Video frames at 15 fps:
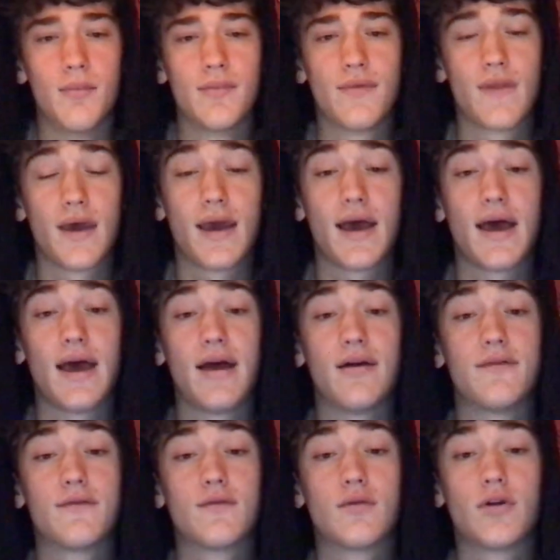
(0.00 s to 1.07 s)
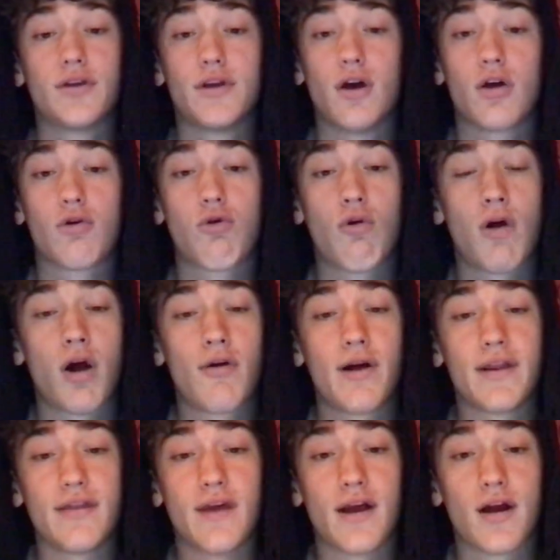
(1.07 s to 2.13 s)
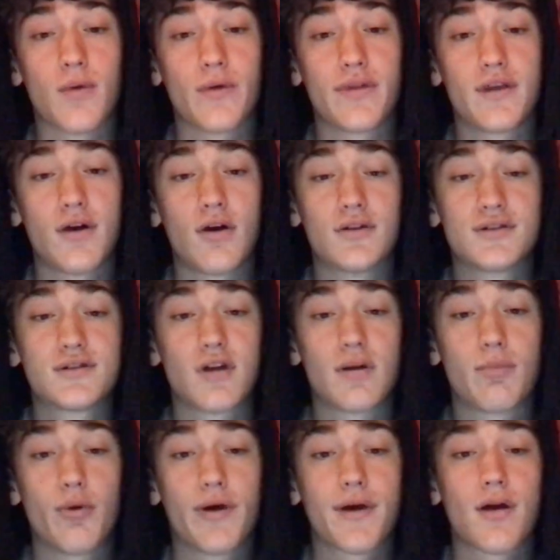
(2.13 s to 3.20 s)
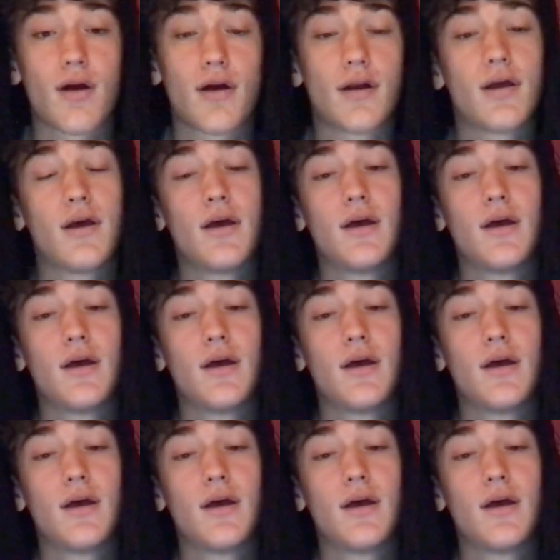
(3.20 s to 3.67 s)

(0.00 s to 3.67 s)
They have a young core already there with the all-star point guard